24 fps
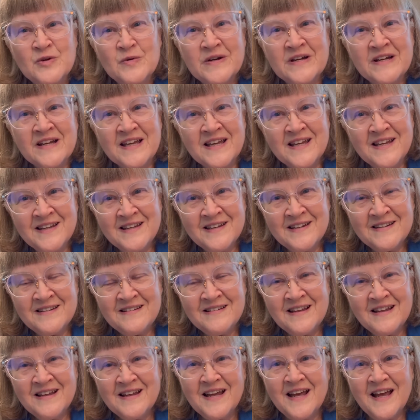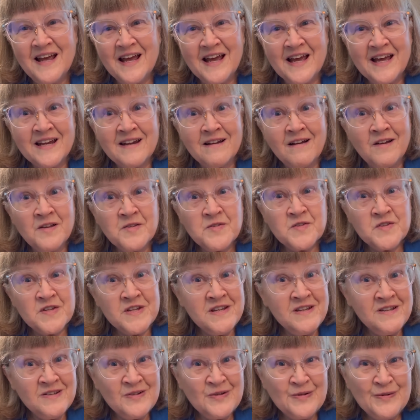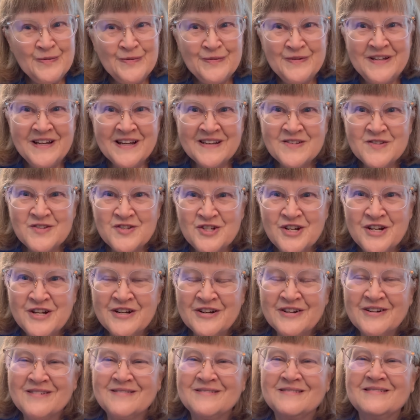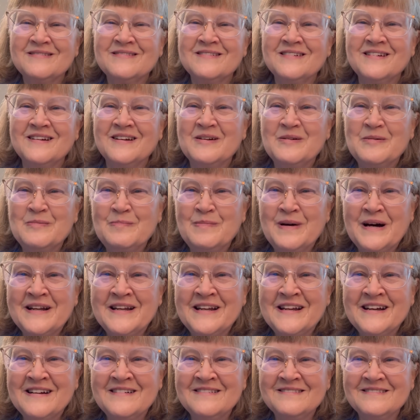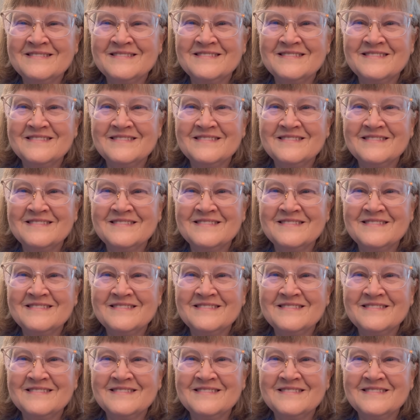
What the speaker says: you again, and I'll see you next year. Bye now.